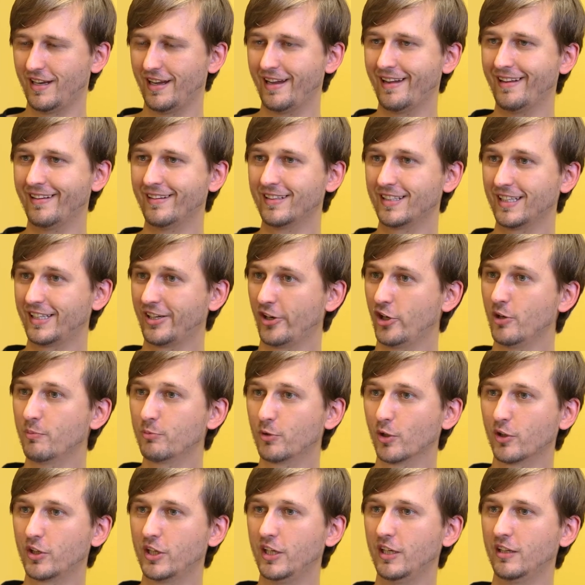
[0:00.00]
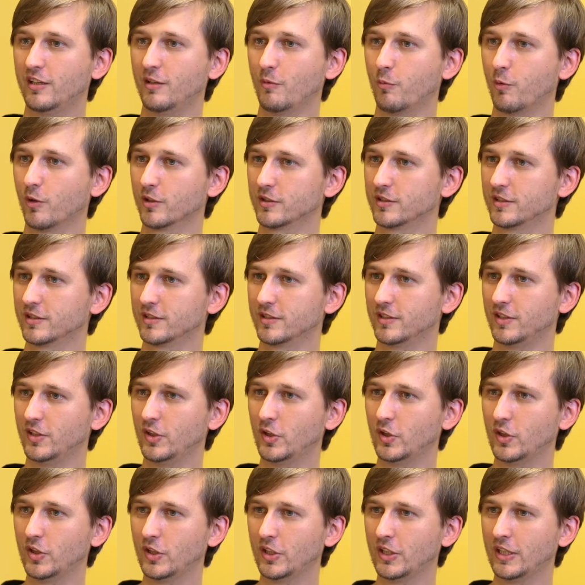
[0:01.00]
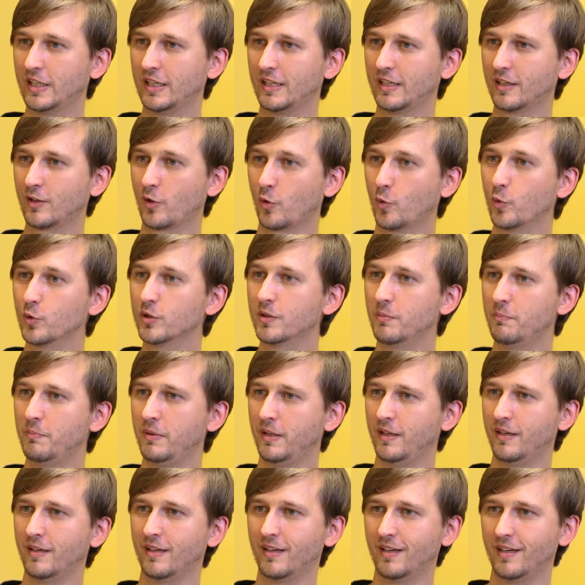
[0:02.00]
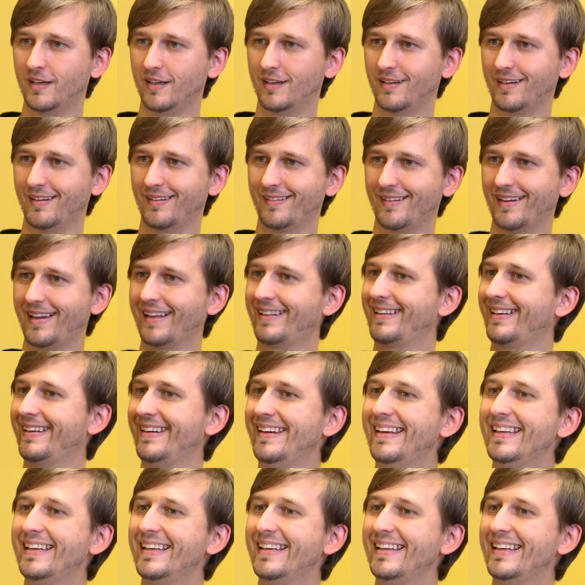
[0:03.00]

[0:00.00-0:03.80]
And CryptoKitty could be at